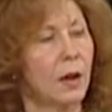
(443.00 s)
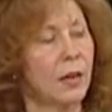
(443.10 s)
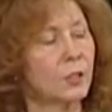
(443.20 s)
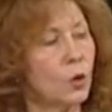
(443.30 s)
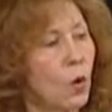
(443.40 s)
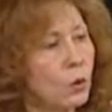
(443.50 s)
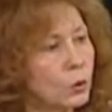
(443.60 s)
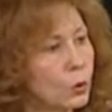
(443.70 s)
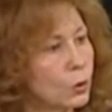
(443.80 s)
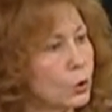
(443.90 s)
It's
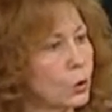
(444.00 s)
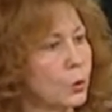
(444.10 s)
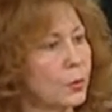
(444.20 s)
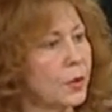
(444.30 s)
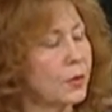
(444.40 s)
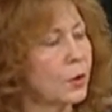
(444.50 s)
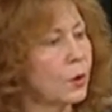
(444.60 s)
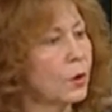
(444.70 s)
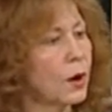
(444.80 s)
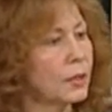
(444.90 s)
also true that the
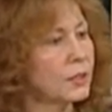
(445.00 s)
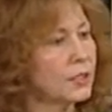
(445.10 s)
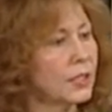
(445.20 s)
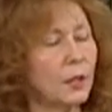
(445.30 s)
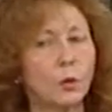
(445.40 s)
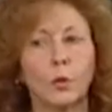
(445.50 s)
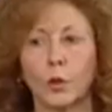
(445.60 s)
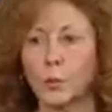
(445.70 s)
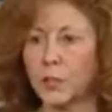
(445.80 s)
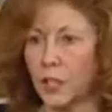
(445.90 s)
neuron cell
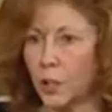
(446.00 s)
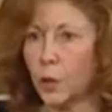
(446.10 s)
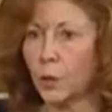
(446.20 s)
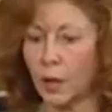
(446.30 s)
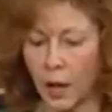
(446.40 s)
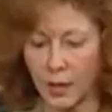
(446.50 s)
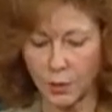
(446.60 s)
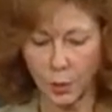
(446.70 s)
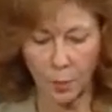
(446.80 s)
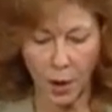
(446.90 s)
groups that
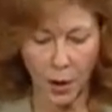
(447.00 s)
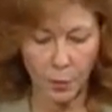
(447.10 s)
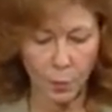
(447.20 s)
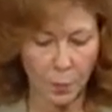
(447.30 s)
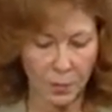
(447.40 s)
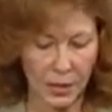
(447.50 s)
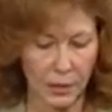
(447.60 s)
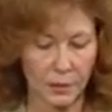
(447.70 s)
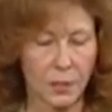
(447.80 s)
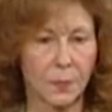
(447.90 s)
utilize the
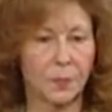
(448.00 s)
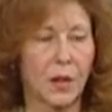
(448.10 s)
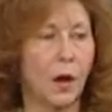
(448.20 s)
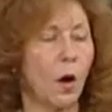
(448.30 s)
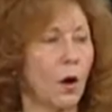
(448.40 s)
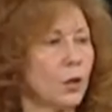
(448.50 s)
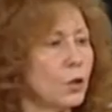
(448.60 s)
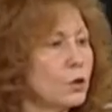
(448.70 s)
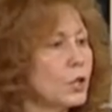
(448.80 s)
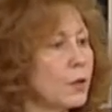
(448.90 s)
monoamines are
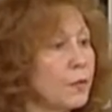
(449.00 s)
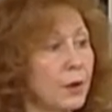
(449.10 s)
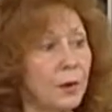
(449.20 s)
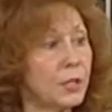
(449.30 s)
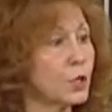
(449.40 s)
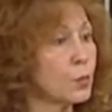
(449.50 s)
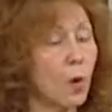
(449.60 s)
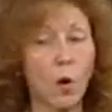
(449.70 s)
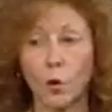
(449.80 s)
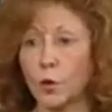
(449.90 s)
usually very
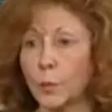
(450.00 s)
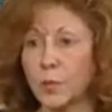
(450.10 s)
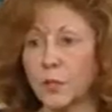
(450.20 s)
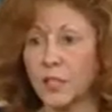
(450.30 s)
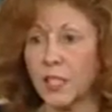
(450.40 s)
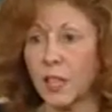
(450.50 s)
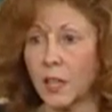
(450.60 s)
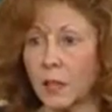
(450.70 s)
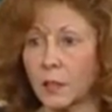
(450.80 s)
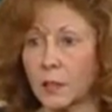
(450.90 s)
small groups of
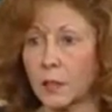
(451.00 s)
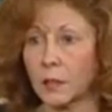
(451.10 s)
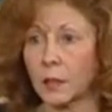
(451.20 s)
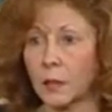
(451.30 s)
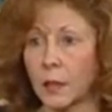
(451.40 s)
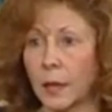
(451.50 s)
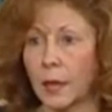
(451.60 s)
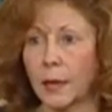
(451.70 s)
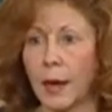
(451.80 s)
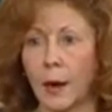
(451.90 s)
cells.
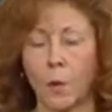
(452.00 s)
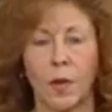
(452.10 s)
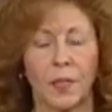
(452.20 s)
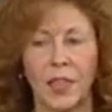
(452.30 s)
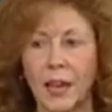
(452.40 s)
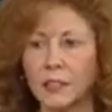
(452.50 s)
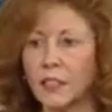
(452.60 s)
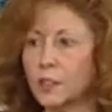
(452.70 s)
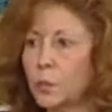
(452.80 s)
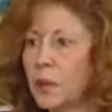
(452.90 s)
Now, that
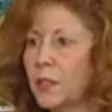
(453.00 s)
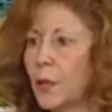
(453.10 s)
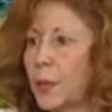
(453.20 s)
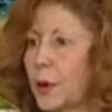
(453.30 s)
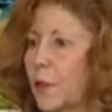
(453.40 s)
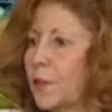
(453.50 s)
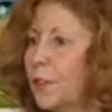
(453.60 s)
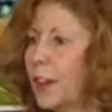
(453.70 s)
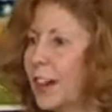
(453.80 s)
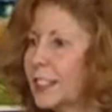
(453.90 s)
doesn't mean that their
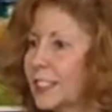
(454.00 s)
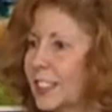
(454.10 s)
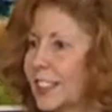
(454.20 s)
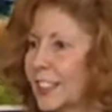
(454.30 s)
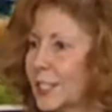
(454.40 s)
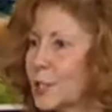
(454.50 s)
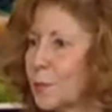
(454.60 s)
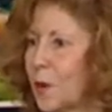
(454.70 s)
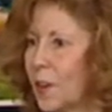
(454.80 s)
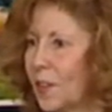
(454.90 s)
effect is
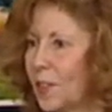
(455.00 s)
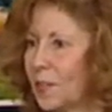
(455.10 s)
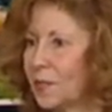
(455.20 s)
small,